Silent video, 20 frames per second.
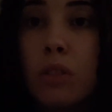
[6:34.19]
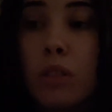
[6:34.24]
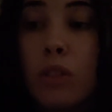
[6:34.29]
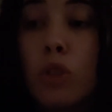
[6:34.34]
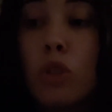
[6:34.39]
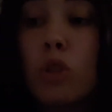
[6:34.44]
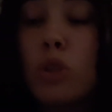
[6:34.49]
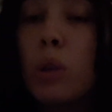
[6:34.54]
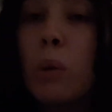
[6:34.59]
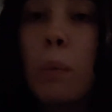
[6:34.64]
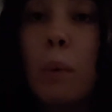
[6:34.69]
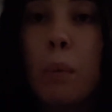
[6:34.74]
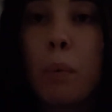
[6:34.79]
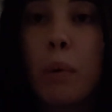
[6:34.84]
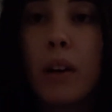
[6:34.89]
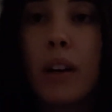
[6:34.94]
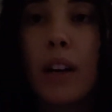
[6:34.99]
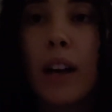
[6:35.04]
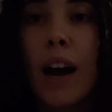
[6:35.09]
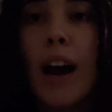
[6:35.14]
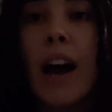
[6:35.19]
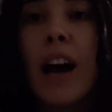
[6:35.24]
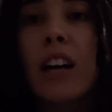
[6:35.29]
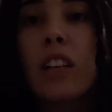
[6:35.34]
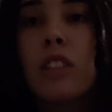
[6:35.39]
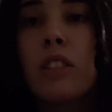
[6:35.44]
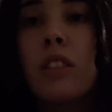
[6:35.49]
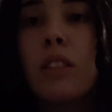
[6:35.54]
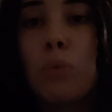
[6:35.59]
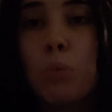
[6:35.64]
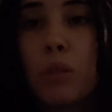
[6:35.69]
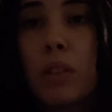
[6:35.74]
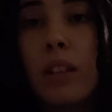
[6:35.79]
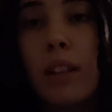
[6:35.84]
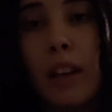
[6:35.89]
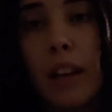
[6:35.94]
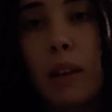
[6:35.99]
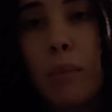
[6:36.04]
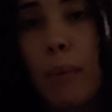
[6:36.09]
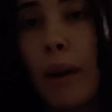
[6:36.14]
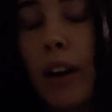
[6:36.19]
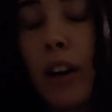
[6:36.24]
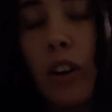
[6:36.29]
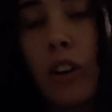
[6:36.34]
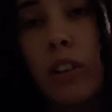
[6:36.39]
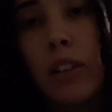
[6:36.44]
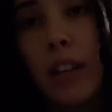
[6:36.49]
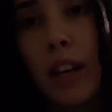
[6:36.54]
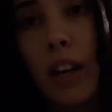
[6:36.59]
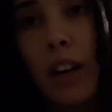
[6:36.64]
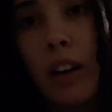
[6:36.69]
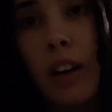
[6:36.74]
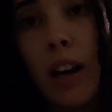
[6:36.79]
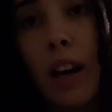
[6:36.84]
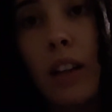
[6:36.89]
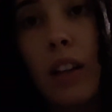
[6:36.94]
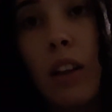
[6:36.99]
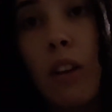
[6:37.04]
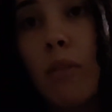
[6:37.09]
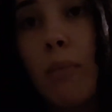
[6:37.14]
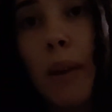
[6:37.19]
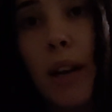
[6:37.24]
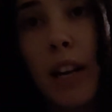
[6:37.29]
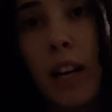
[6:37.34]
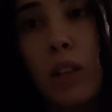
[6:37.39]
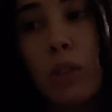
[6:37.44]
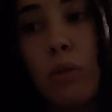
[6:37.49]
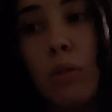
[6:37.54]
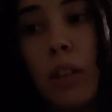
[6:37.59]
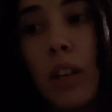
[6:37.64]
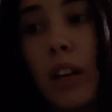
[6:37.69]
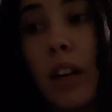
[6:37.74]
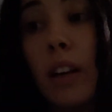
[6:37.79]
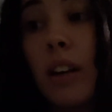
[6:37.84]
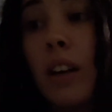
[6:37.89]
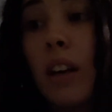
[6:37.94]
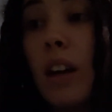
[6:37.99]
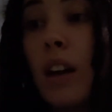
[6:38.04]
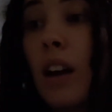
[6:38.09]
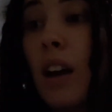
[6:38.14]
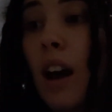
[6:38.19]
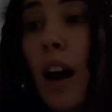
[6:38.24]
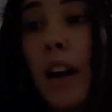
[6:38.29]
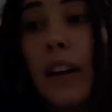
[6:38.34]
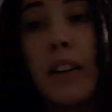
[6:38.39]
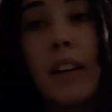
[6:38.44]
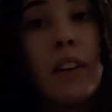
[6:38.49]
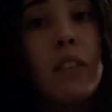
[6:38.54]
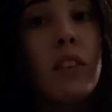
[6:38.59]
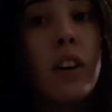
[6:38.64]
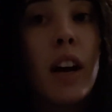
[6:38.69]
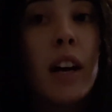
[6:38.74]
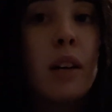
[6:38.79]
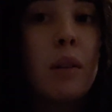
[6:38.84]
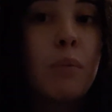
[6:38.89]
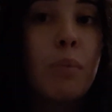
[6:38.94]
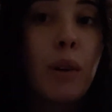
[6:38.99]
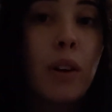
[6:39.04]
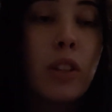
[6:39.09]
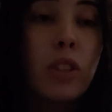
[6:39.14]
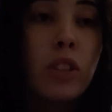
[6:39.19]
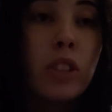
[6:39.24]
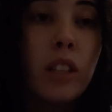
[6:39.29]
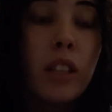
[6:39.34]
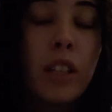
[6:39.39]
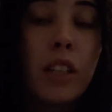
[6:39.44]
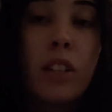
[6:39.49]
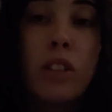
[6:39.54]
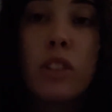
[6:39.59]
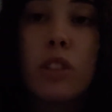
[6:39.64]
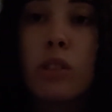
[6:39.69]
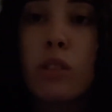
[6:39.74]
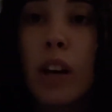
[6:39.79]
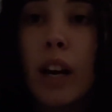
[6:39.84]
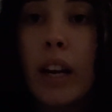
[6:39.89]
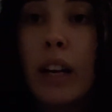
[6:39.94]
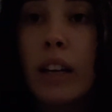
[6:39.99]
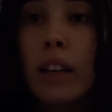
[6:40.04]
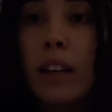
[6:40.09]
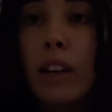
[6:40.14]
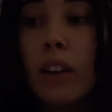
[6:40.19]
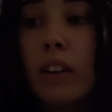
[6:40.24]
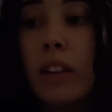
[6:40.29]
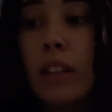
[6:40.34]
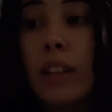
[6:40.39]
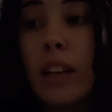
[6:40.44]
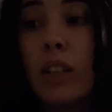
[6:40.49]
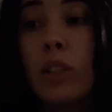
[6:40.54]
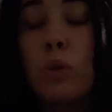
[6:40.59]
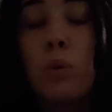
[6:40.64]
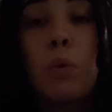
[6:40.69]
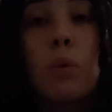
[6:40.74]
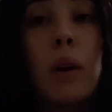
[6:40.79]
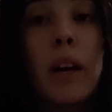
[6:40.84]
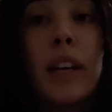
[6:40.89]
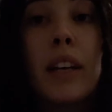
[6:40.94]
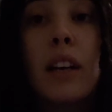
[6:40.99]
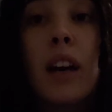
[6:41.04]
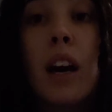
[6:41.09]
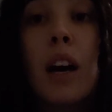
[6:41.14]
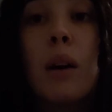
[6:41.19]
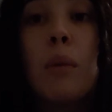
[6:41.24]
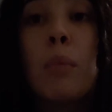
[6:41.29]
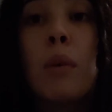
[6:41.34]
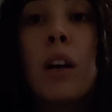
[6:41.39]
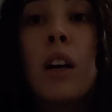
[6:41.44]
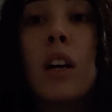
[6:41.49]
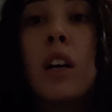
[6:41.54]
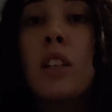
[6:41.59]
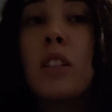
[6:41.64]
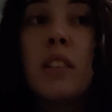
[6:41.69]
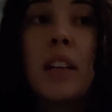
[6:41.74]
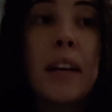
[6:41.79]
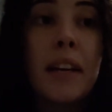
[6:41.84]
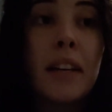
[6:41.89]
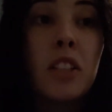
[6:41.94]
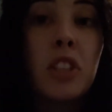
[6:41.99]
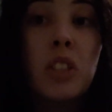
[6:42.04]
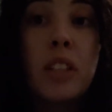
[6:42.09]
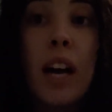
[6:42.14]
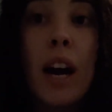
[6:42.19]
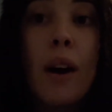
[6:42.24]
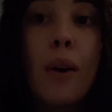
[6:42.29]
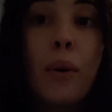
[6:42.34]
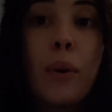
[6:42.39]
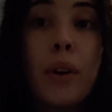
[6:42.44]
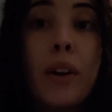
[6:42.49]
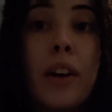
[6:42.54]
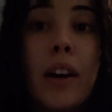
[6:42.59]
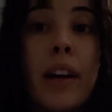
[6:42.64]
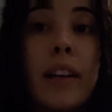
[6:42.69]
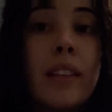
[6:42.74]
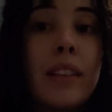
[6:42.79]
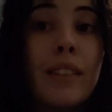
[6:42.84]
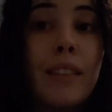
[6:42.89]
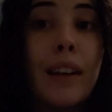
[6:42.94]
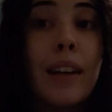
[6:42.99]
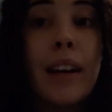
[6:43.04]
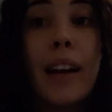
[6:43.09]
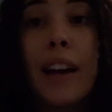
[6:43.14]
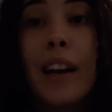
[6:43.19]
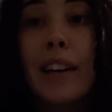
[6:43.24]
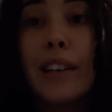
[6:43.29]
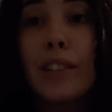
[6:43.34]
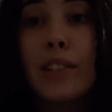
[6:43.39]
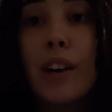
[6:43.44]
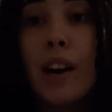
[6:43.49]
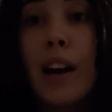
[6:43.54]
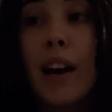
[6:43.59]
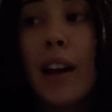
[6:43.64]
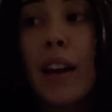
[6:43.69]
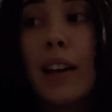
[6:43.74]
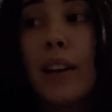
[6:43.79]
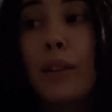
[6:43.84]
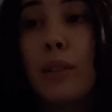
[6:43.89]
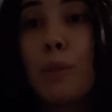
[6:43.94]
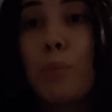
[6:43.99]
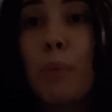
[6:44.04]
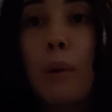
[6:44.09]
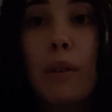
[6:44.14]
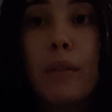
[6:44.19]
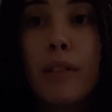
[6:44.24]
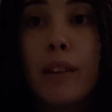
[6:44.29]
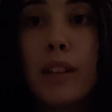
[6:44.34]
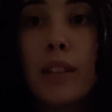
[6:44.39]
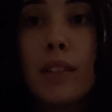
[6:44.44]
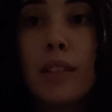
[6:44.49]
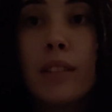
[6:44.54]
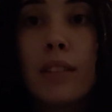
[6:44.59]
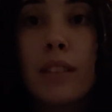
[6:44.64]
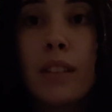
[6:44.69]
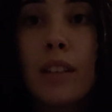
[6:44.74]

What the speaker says: It's super pretty. I actually really like my curly hair. I love my natural hair. I never had to brush it or straighten it or anything. I just wake up, take a shower, and then let it air dry, and it was perfect.